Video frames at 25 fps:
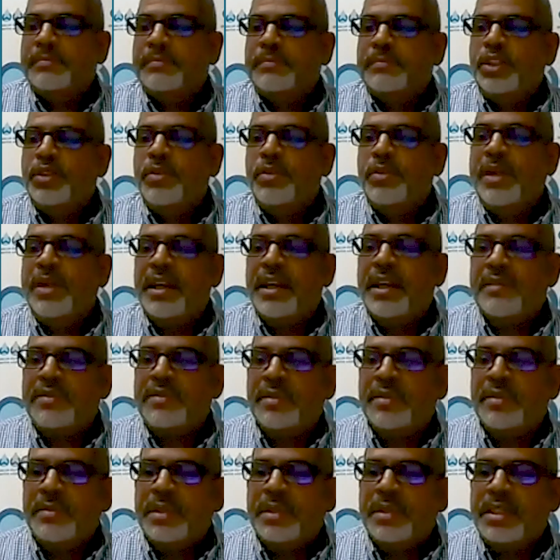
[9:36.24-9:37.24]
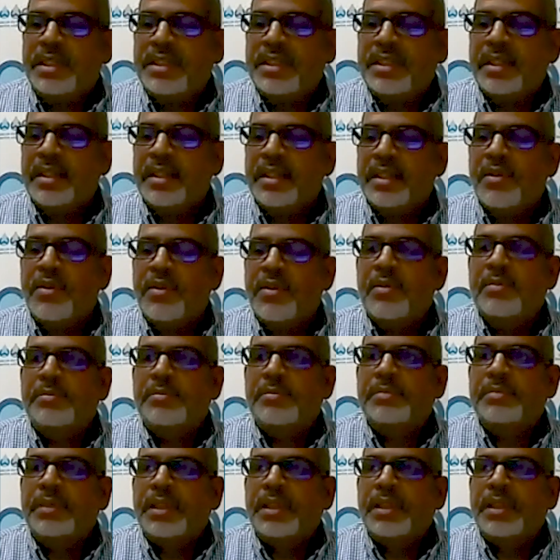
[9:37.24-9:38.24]
you may have somebody sick at
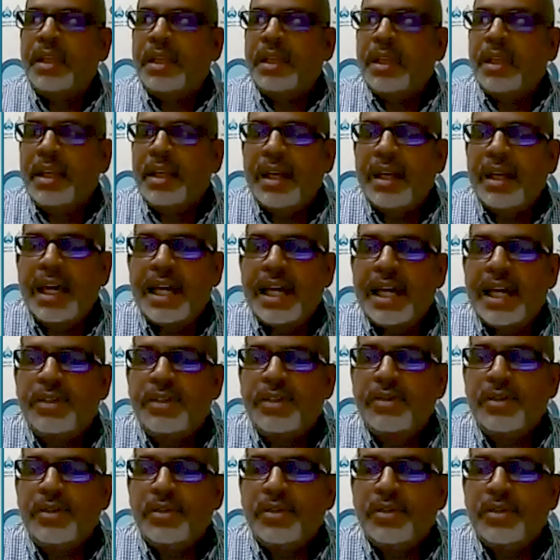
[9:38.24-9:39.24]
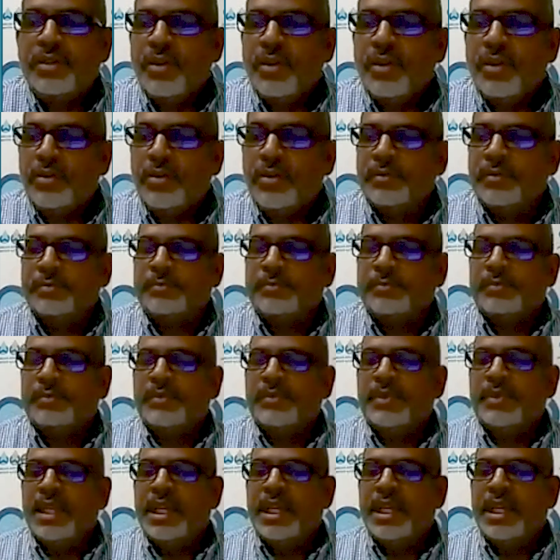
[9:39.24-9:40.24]
home and you don't know.
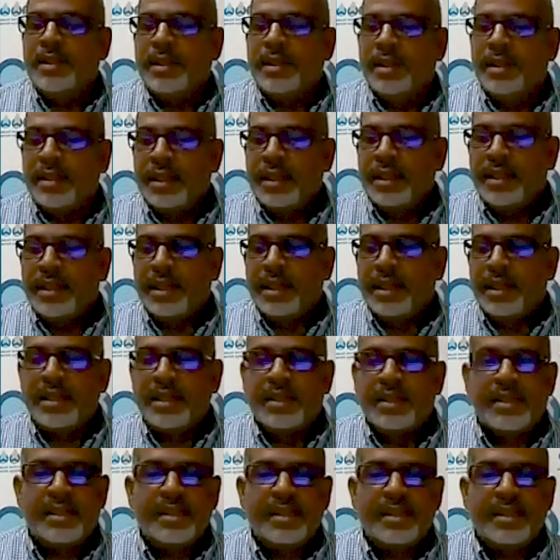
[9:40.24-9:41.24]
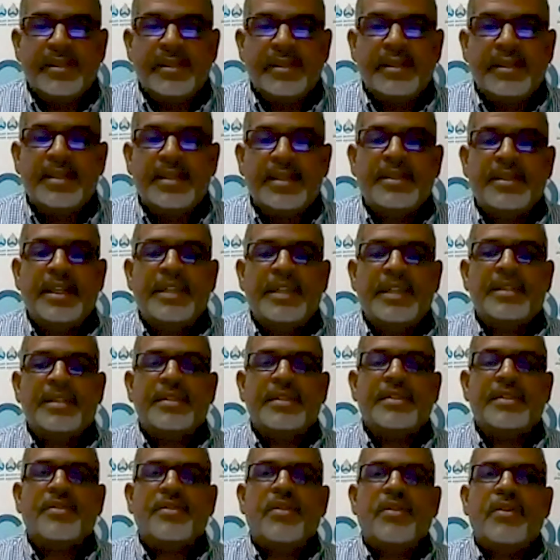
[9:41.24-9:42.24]
Either it is in the early
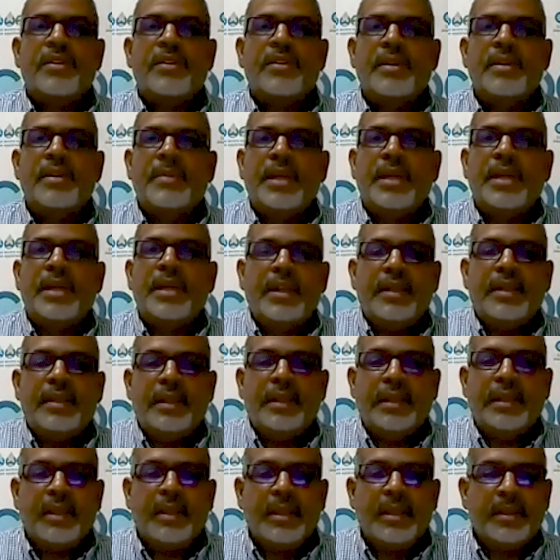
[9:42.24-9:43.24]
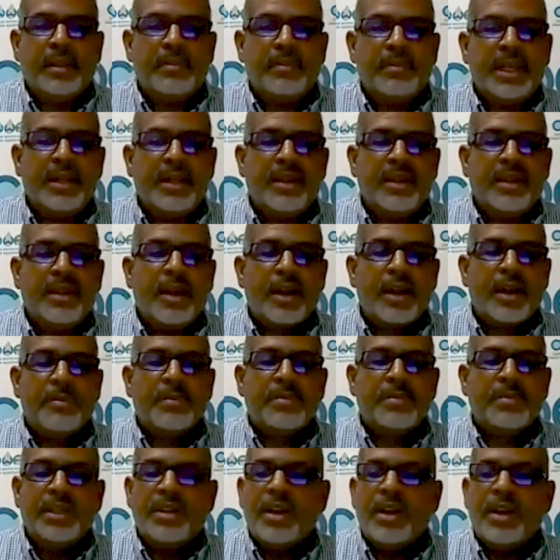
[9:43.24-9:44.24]
stages or they may be
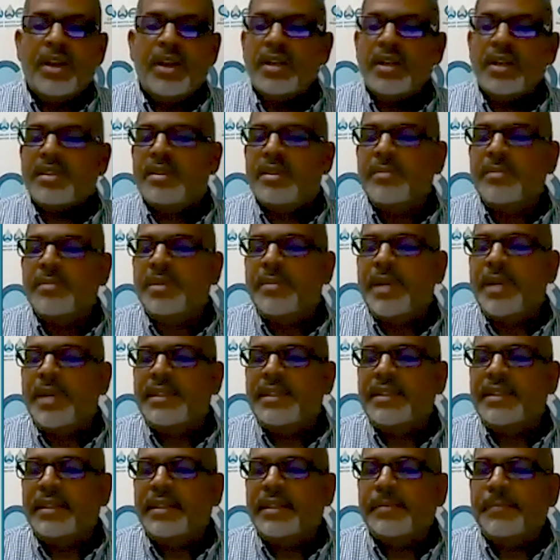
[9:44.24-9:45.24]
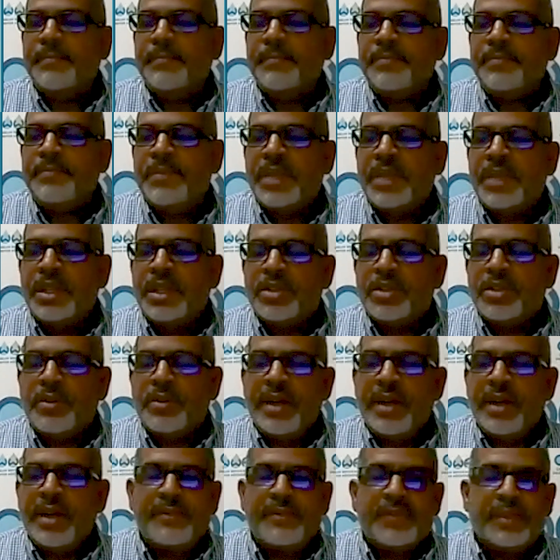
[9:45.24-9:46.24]
non-symptomatic. So you
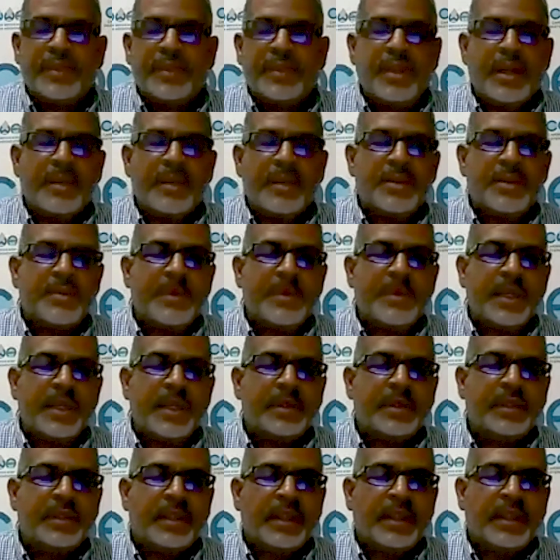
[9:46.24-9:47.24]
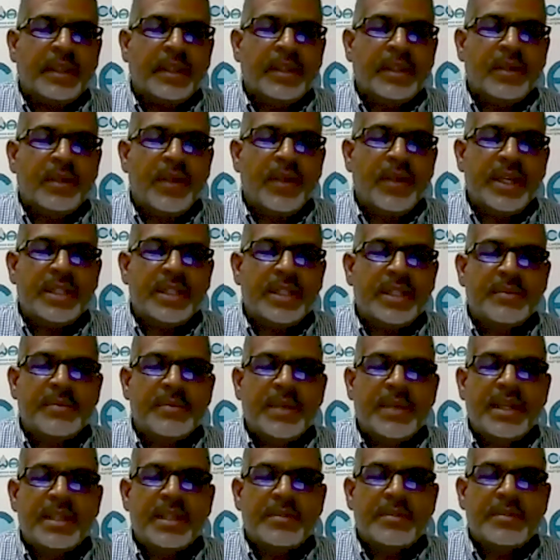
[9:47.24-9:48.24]
have the garbage men, the waste
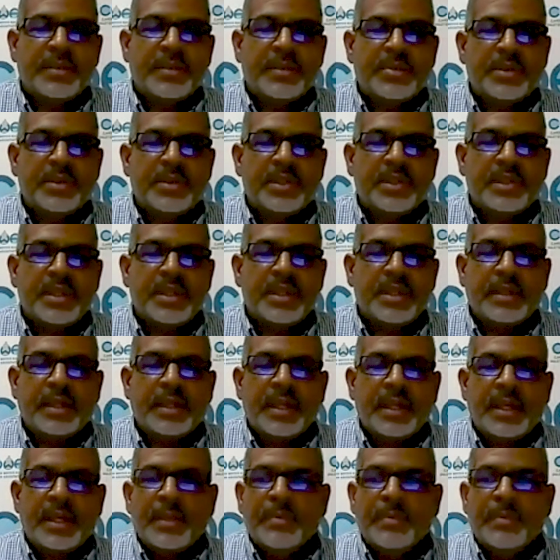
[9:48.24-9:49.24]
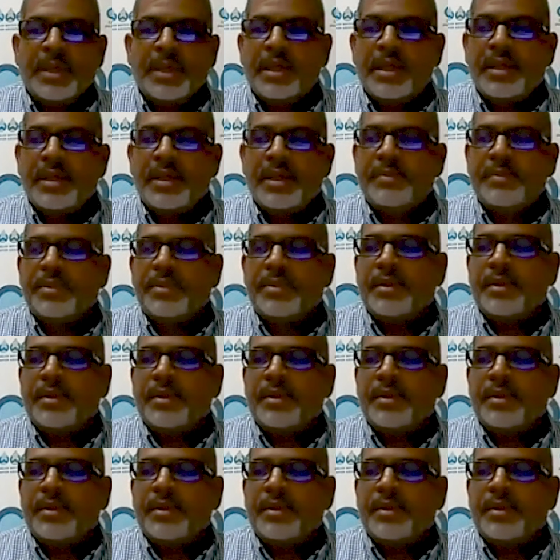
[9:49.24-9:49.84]
management personnel, picking up